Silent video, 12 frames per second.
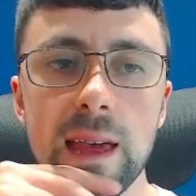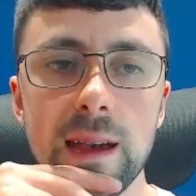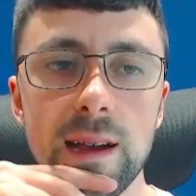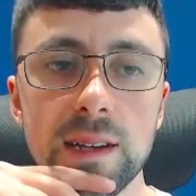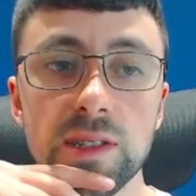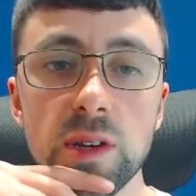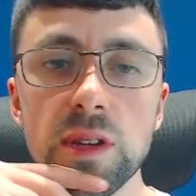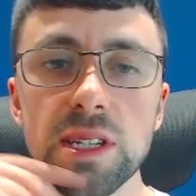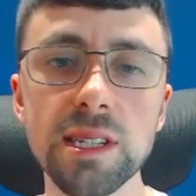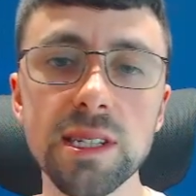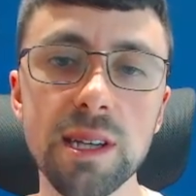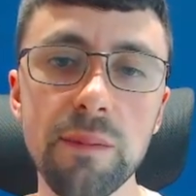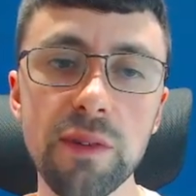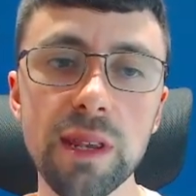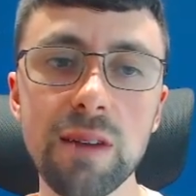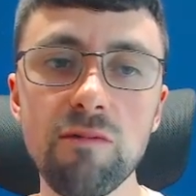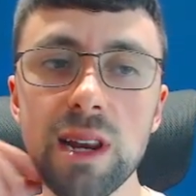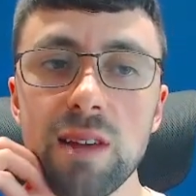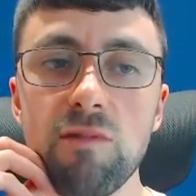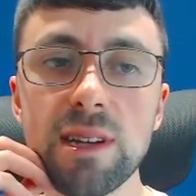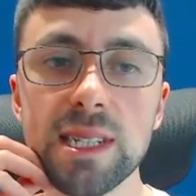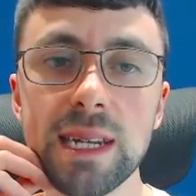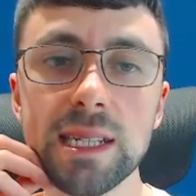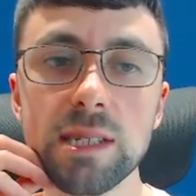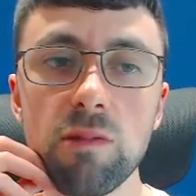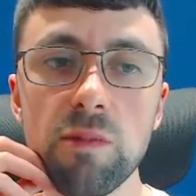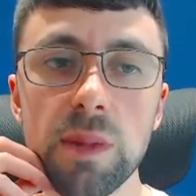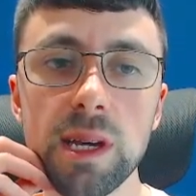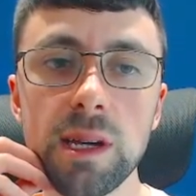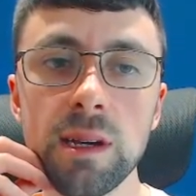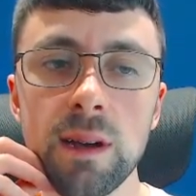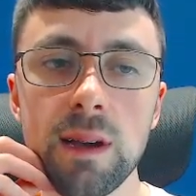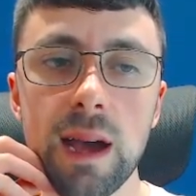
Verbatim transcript: Uh, so this is something that really resonates with me,